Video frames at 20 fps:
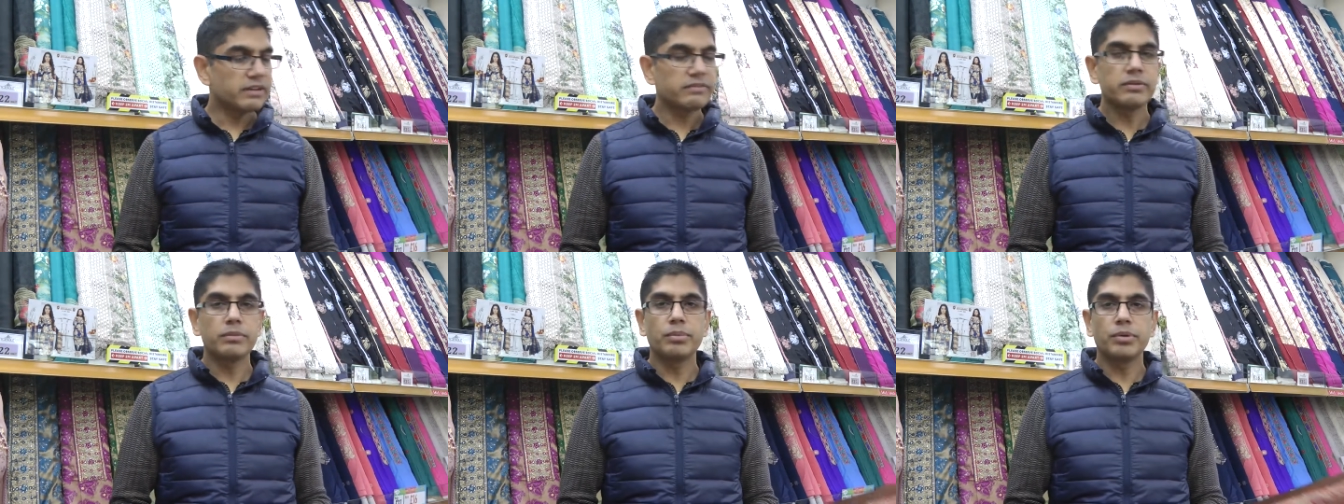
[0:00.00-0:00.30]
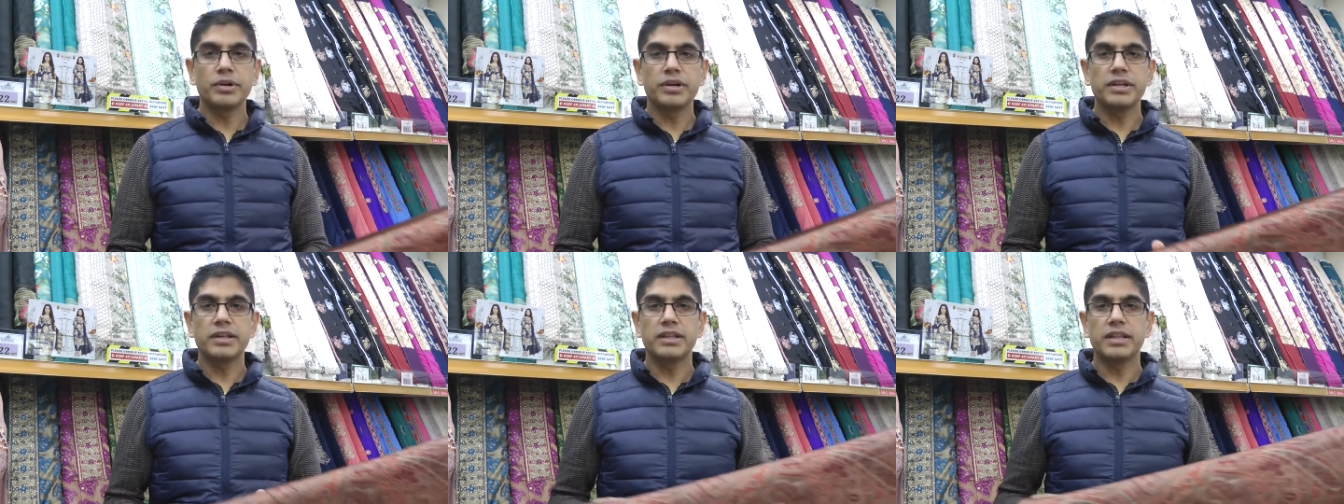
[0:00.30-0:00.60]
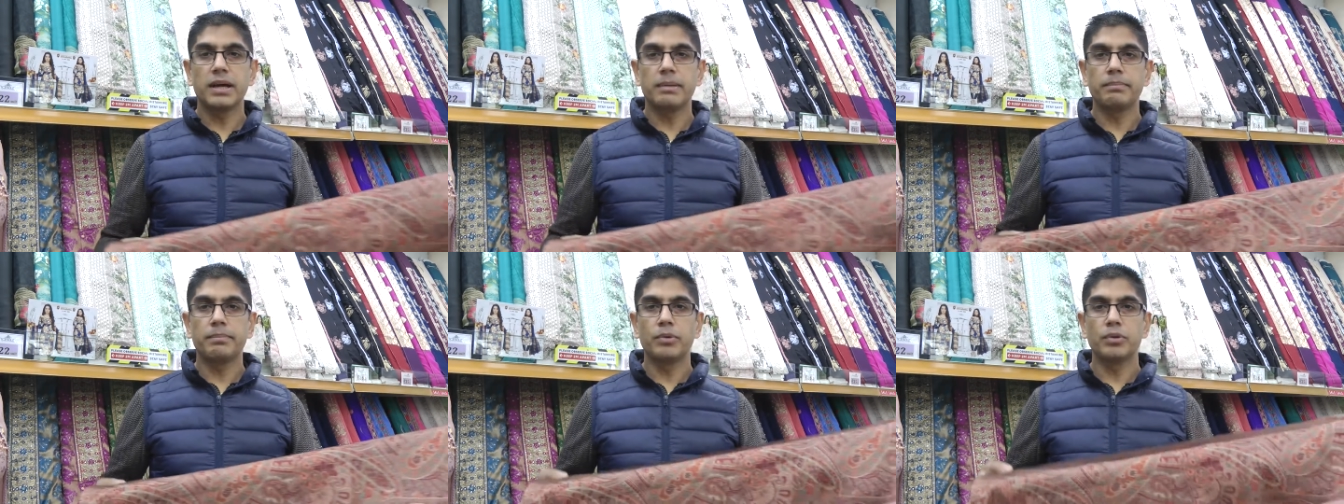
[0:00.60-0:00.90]
everybody
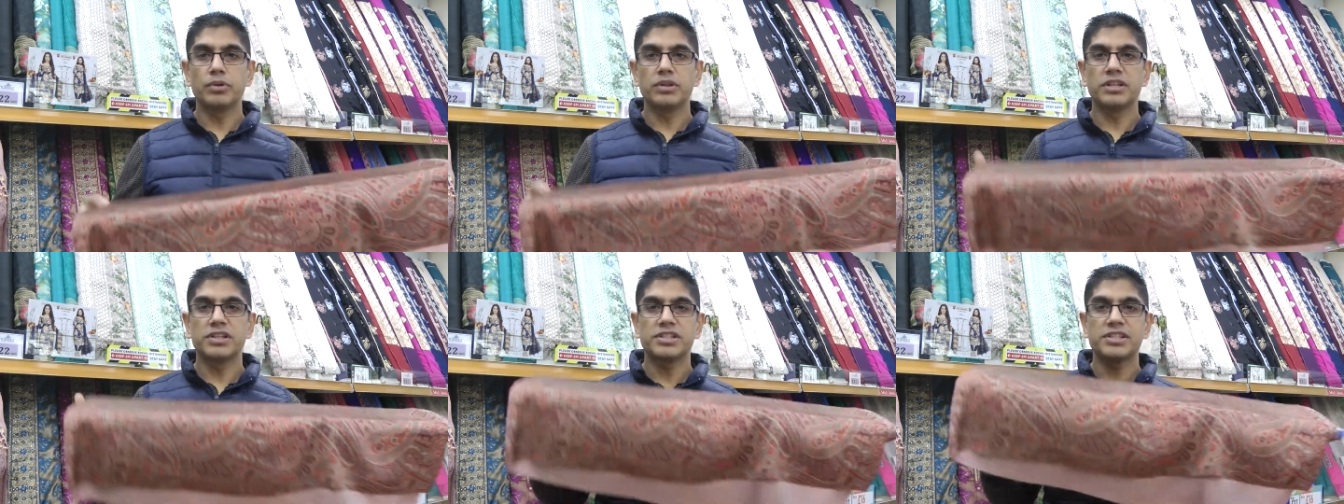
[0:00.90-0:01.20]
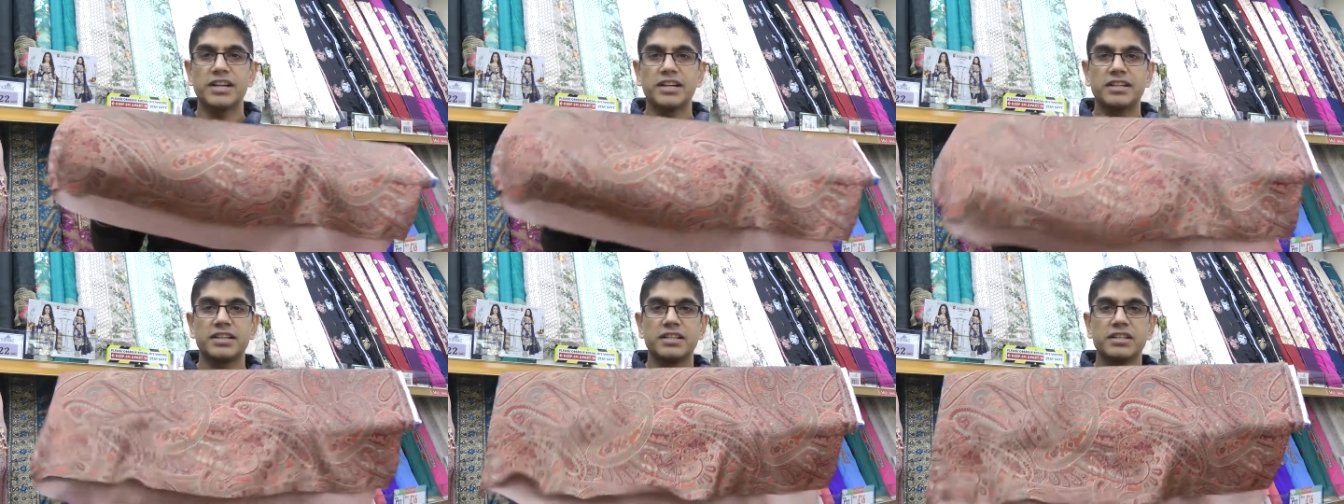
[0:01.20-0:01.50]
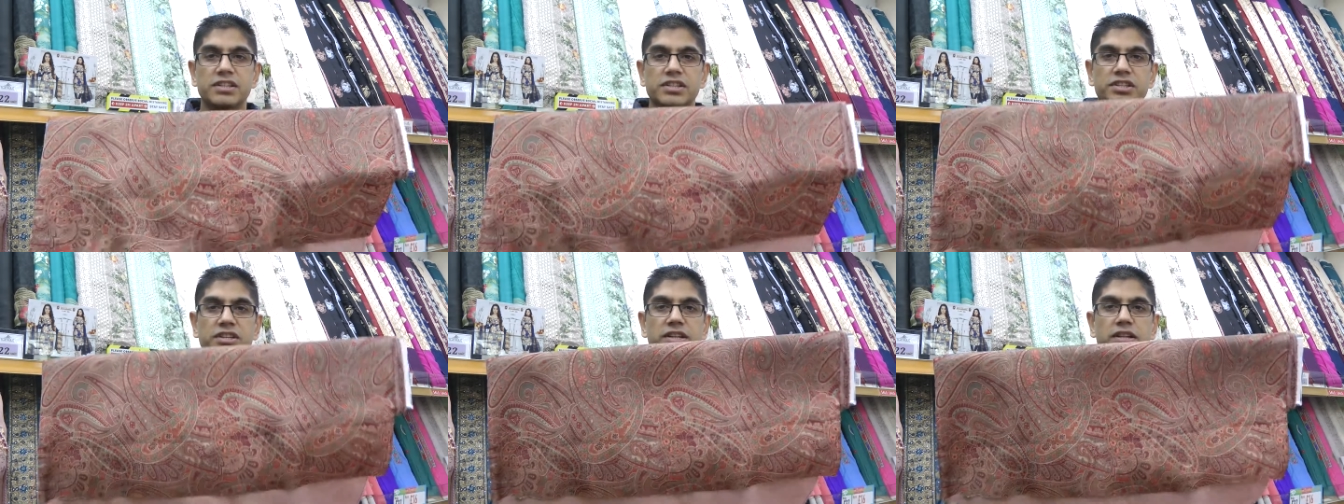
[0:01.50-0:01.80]
that bought the
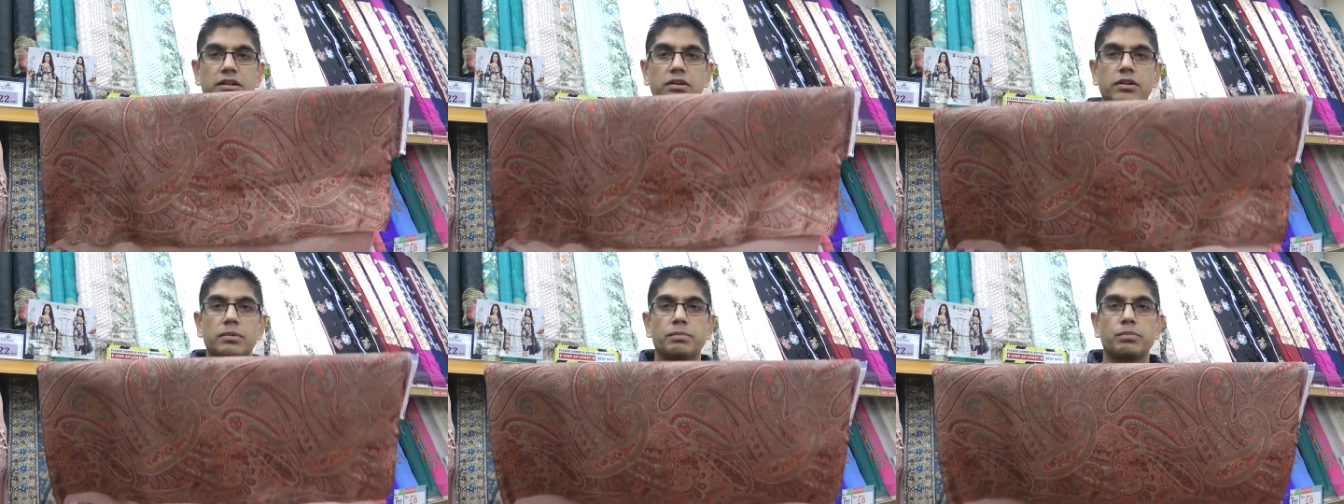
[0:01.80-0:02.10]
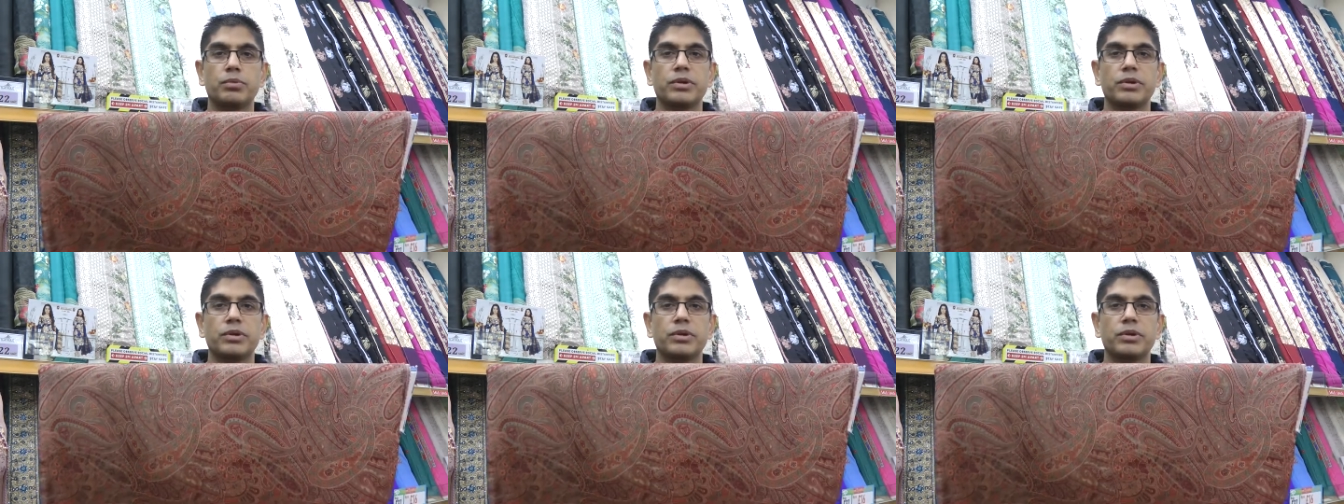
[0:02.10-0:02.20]
satin silk